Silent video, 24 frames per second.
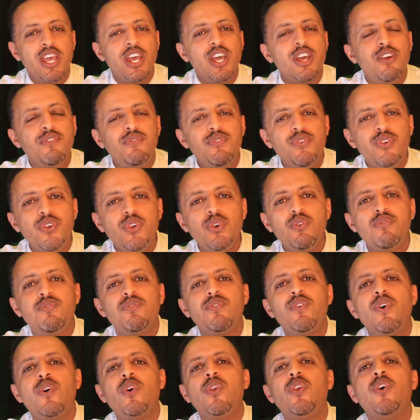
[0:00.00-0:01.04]
If you
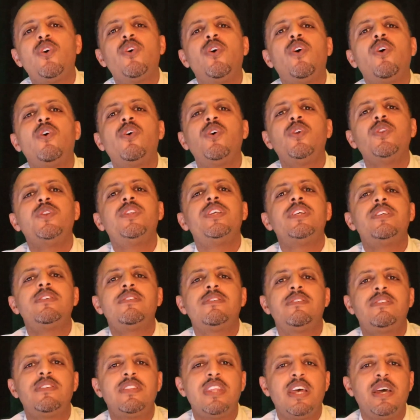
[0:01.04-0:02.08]
follow all these
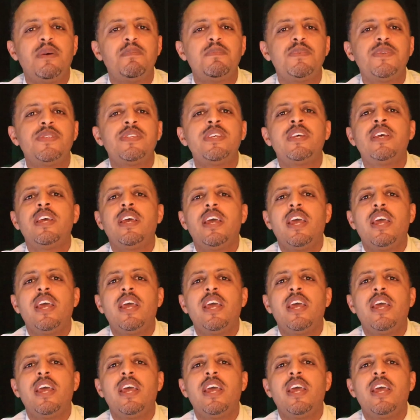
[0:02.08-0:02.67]
steps,